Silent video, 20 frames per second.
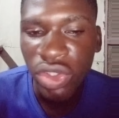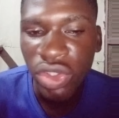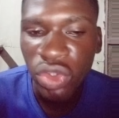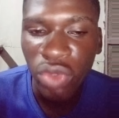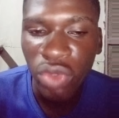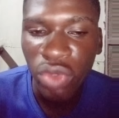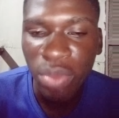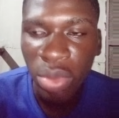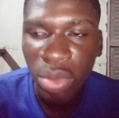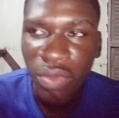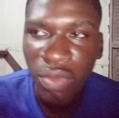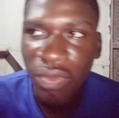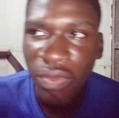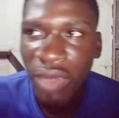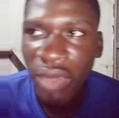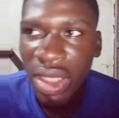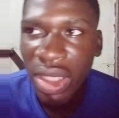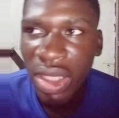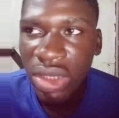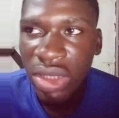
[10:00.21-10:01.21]
of both
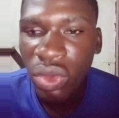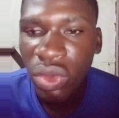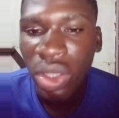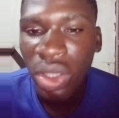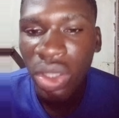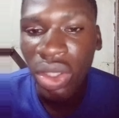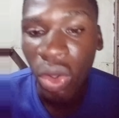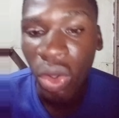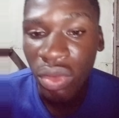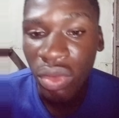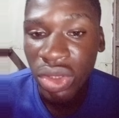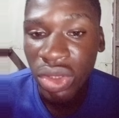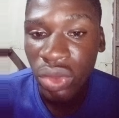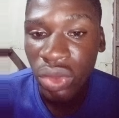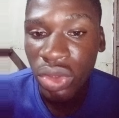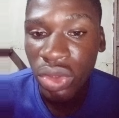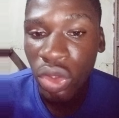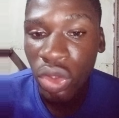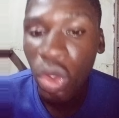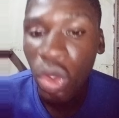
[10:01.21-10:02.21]
vertical and
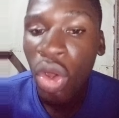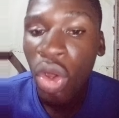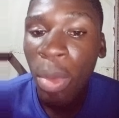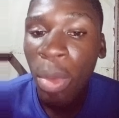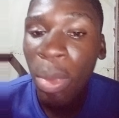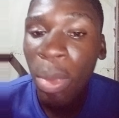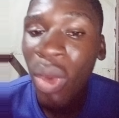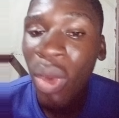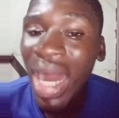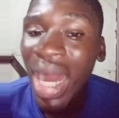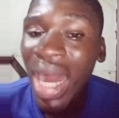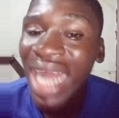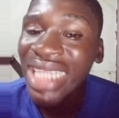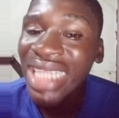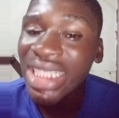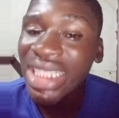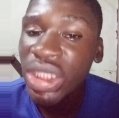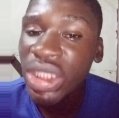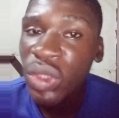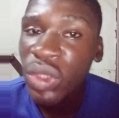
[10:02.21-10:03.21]
horizontal, but
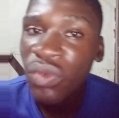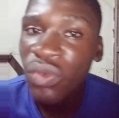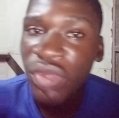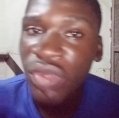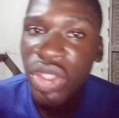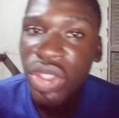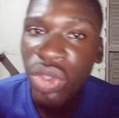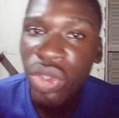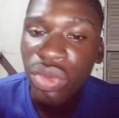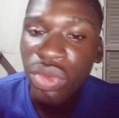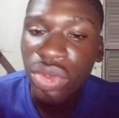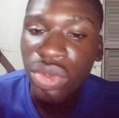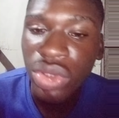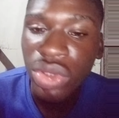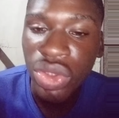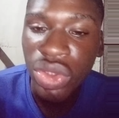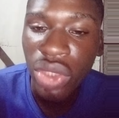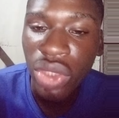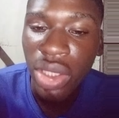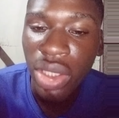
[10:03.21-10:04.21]
ideal video
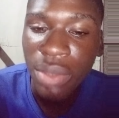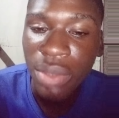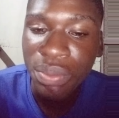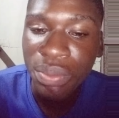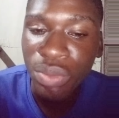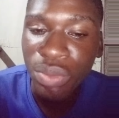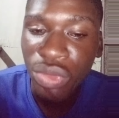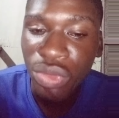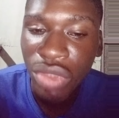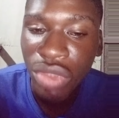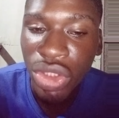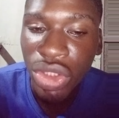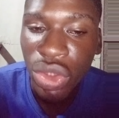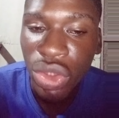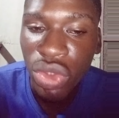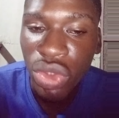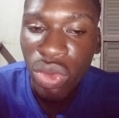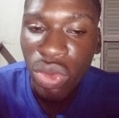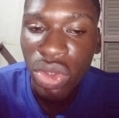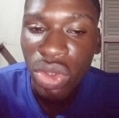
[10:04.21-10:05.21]
ratio is
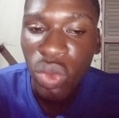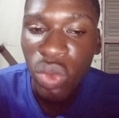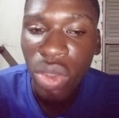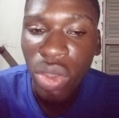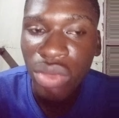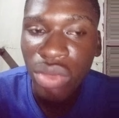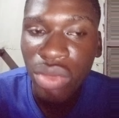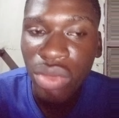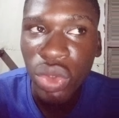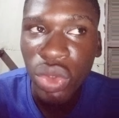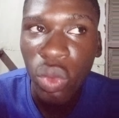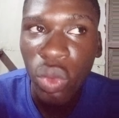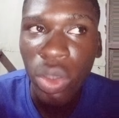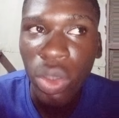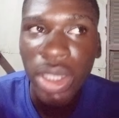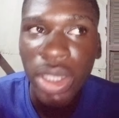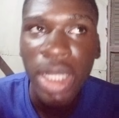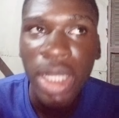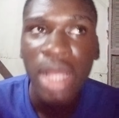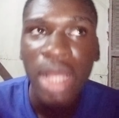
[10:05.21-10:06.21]
what 1:1.
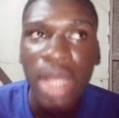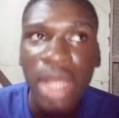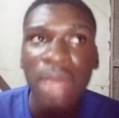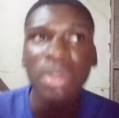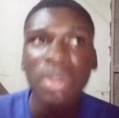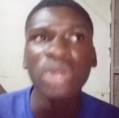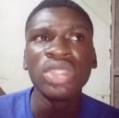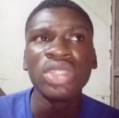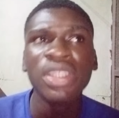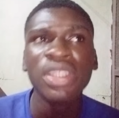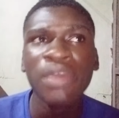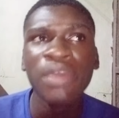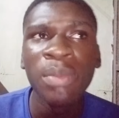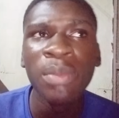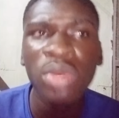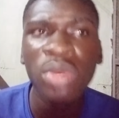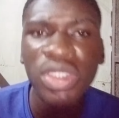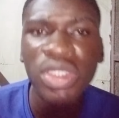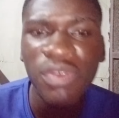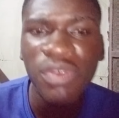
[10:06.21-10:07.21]
Because if you
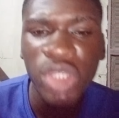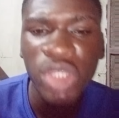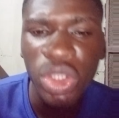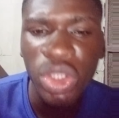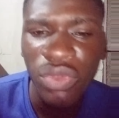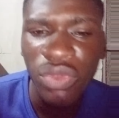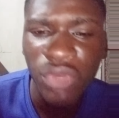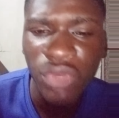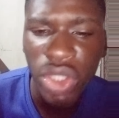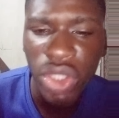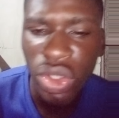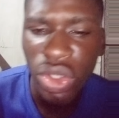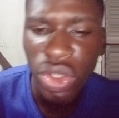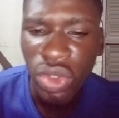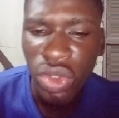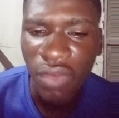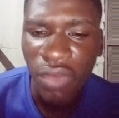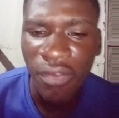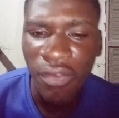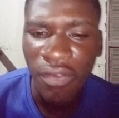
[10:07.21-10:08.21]
post videos of
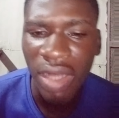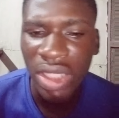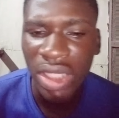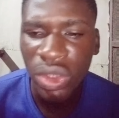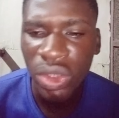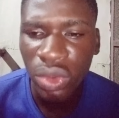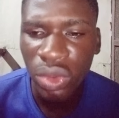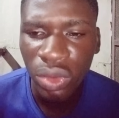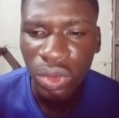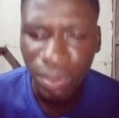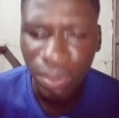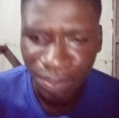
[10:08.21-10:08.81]
vertical